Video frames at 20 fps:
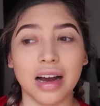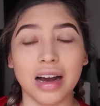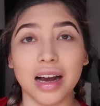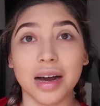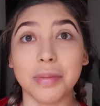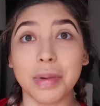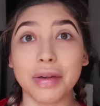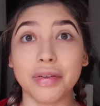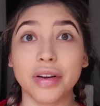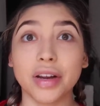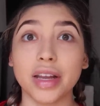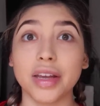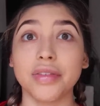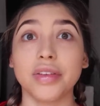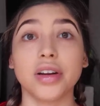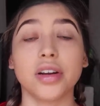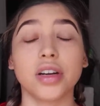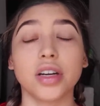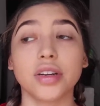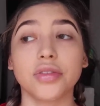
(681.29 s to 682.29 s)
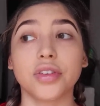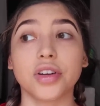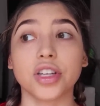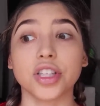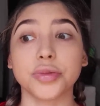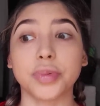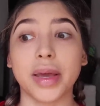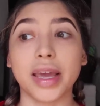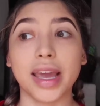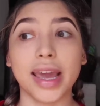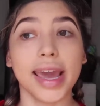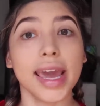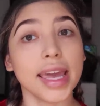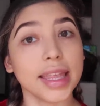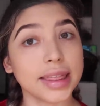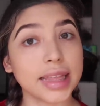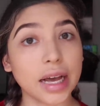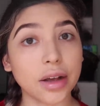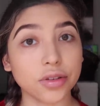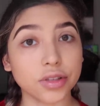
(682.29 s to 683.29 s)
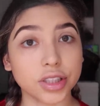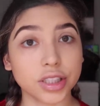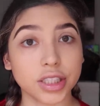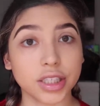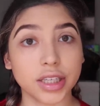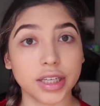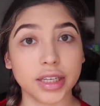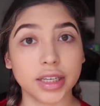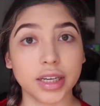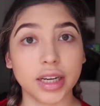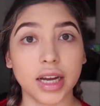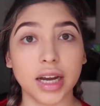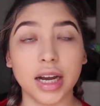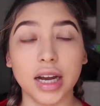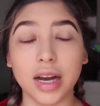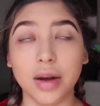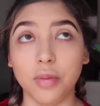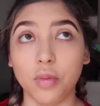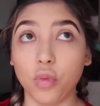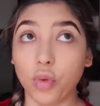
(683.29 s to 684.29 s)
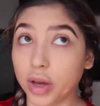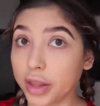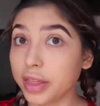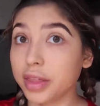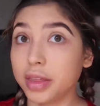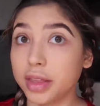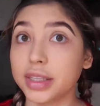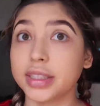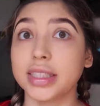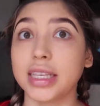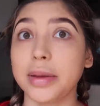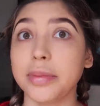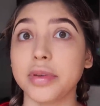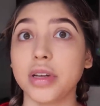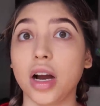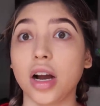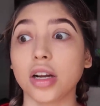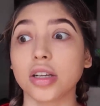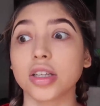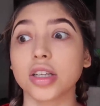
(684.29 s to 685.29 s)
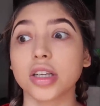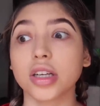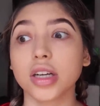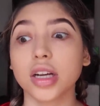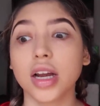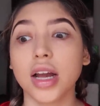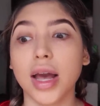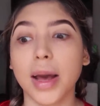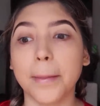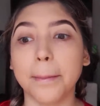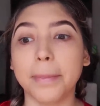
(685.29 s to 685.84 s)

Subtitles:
I've even heard of girls paying $8,000 with the same doctor.